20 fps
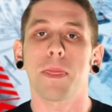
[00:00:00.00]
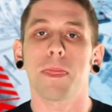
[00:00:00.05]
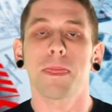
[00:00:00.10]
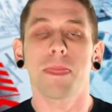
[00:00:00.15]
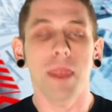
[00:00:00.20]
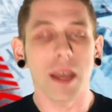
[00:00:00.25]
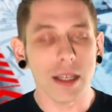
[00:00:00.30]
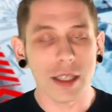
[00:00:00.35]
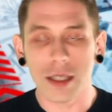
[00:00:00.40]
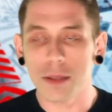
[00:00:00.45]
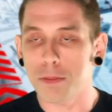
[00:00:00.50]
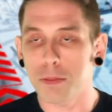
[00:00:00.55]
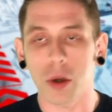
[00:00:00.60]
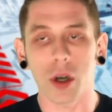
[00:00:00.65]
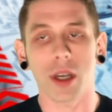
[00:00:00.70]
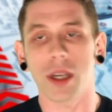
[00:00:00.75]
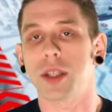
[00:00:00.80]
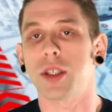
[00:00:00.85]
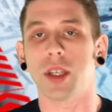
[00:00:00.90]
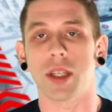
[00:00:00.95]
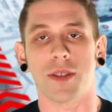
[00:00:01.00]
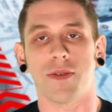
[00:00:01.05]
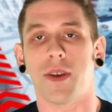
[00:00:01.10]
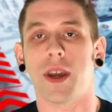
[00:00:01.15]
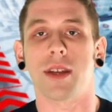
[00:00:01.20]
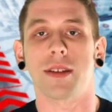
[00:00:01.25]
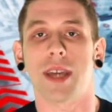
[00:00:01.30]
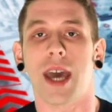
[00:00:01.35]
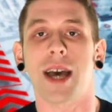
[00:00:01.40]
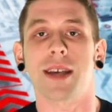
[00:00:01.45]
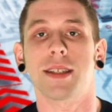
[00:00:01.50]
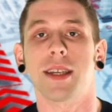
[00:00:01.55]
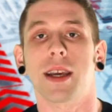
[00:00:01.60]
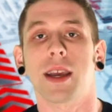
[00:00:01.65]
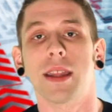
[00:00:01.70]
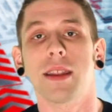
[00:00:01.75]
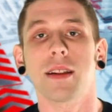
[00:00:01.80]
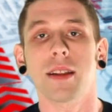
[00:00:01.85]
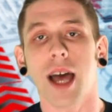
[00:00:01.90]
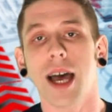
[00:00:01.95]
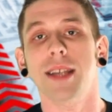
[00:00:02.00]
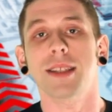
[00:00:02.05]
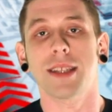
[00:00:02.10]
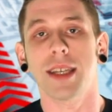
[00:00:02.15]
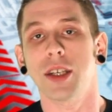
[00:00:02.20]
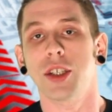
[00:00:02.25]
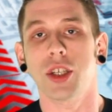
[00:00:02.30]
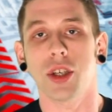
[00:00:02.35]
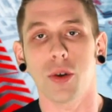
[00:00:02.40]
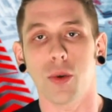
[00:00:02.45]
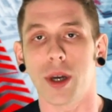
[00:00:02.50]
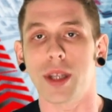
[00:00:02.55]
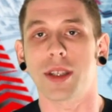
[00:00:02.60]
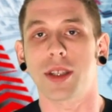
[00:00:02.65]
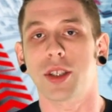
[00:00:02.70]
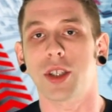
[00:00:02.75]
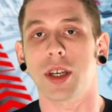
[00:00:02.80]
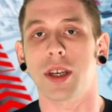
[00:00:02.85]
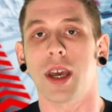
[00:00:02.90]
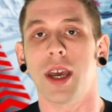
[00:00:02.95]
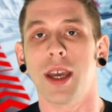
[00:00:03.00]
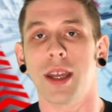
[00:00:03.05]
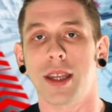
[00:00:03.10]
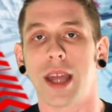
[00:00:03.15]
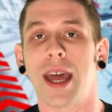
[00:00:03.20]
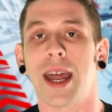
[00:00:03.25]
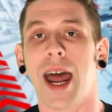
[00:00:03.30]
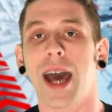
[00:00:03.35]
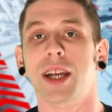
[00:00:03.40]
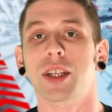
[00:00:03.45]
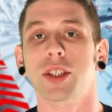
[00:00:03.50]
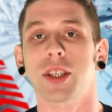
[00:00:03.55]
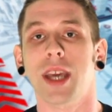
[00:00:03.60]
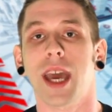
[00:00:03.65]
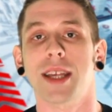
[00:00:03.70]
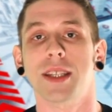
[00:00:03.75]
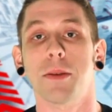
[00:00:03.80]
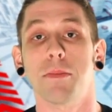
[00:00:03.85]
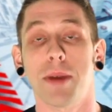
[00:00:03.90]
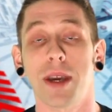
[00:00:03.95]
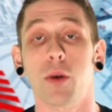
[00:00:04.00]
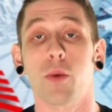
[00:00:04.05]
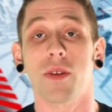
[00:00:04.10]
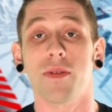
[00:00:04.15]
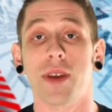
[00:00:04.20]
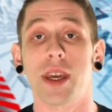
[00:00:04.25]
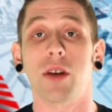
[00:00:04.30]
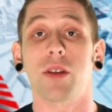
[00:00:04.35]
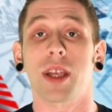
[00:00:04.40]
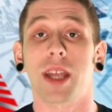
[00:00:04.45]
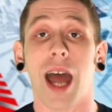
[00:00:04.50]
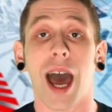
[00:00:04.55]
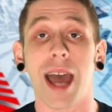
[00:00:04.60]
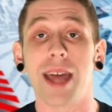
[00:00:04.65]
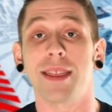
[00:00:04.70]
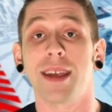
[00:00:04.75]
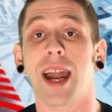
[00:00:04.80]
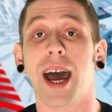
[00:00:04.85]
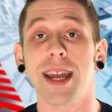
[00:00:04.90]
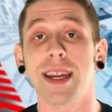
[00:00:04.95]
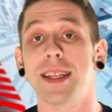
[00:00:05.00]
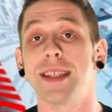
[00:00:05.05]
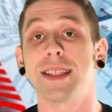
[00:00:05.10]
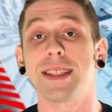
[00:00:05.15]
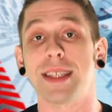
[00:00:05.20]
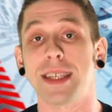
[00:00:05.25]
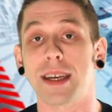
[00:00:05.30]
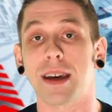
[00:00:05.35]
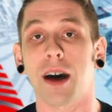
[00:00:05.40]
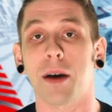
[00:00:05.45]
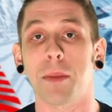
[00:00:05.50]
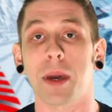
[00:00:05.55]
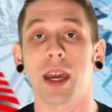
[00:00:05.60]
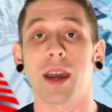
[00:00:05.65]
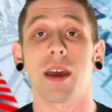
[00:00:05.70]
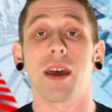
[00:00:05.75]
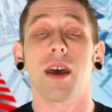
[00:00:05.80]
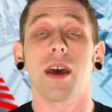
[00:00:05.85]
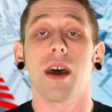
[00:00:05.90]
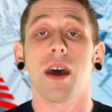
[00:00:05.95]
This book is just fantastic. In the last issue, it actually has a big reveal that I didn't see coming.